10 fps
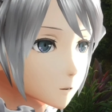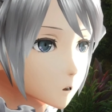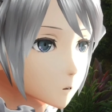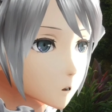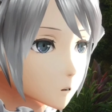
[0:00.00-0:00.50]

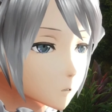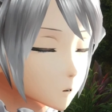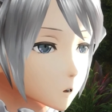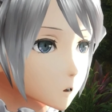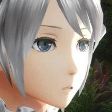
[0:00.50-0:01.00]
And more
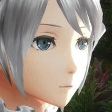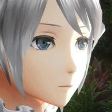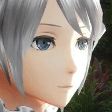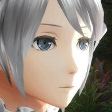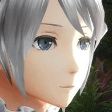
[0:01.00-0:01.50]
than that,
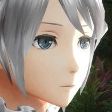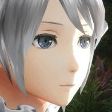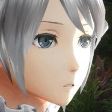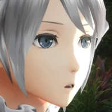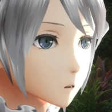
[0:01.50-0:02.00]

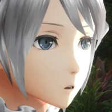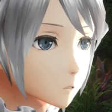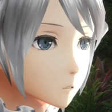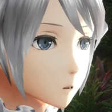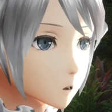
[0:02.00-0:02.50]
you
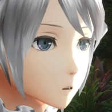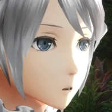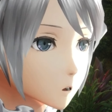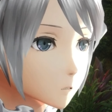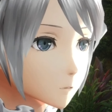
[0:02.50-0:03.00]
risked your
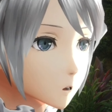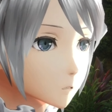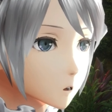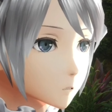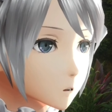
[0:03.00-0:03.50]
life,
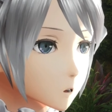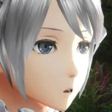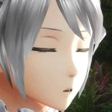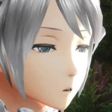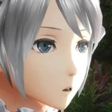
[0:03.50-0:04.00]
your
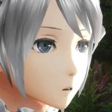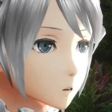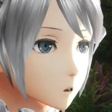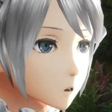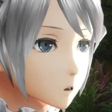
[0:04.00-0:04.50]
freedom, your
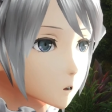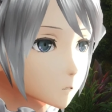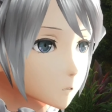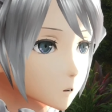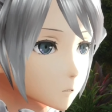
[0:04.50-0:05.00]

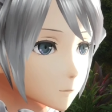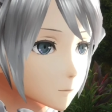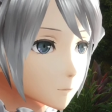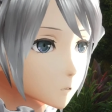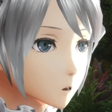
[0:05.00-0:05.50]
career,
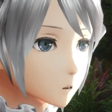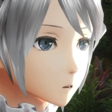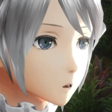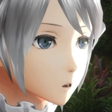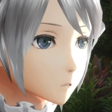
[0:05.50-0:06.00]

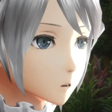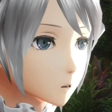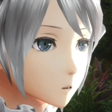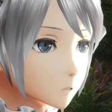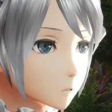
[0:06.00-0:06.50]
just on the
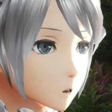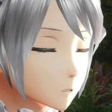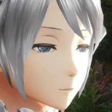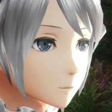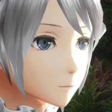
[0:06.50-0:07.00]
hope of me.
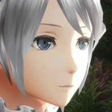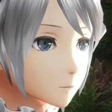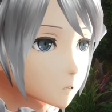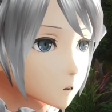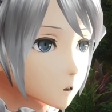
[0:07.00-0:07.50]

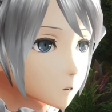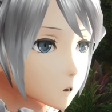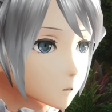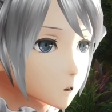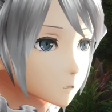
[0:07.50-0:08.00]
You
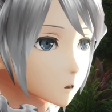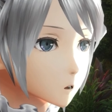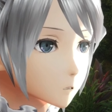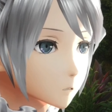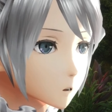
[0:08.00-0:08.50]
awoke my
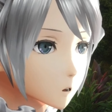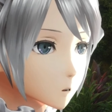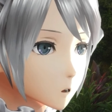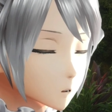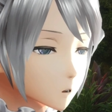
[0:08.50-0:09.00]
blood
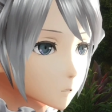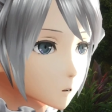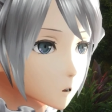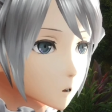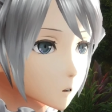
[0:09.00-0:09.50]
power with your
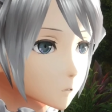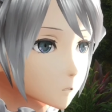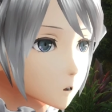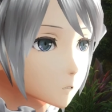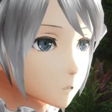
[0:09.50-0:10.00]
care,
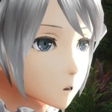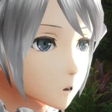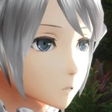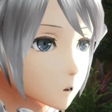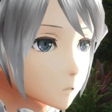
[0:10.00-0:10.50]
your
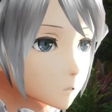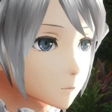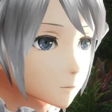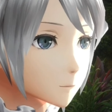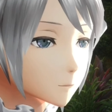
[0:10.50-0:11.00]
kindness,
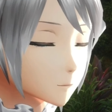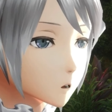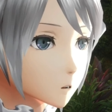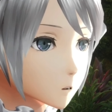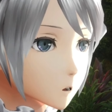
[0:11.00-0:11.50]

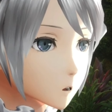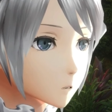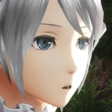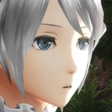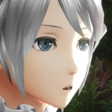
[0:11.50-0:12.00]
simply by
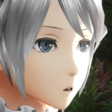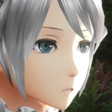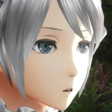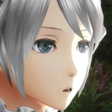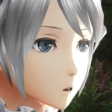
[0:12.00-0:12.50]
being
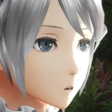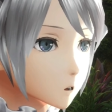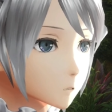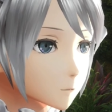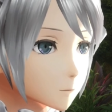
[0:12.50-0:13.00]
who you are.